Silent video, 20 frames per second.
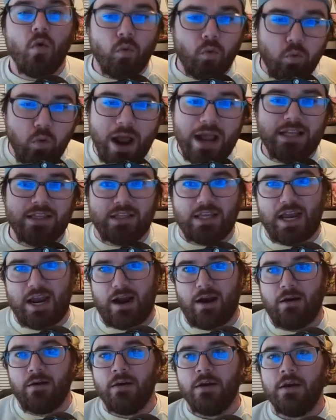right
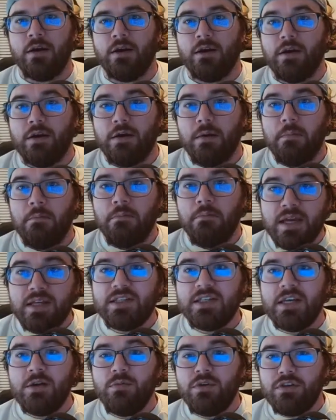there.
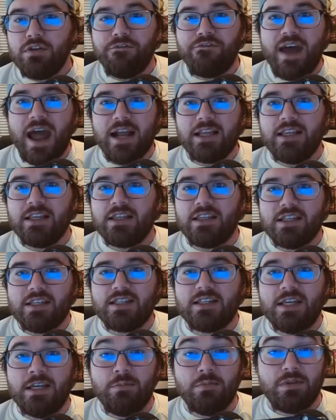Mixed in with the fact that this
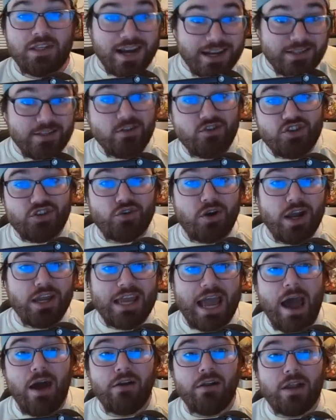team doesn't strike
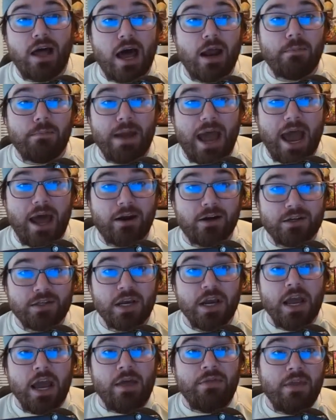out a lot of batters,
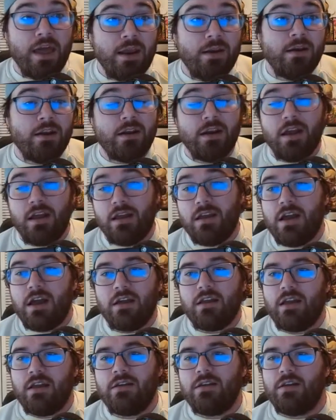and then
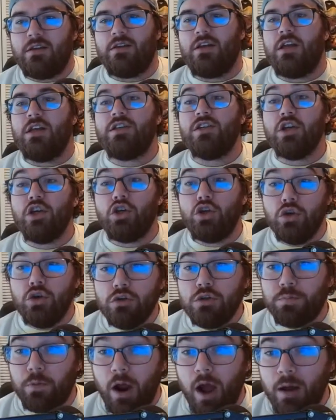it's a
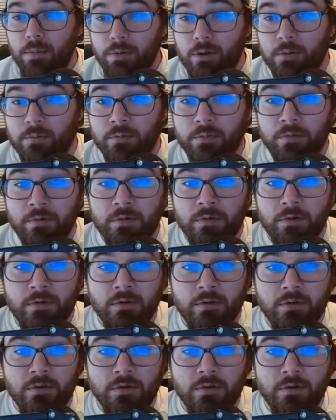huge problem.
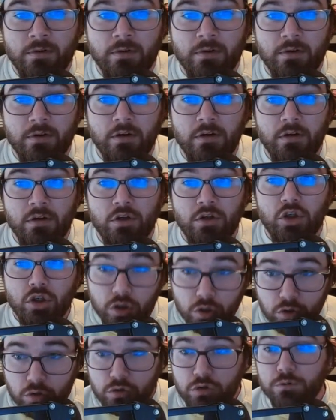
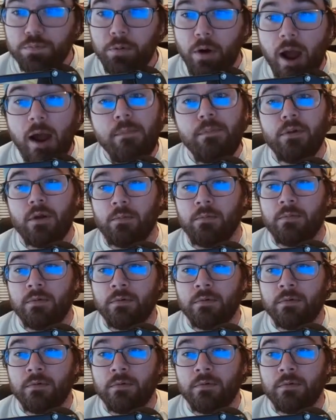Huge problem.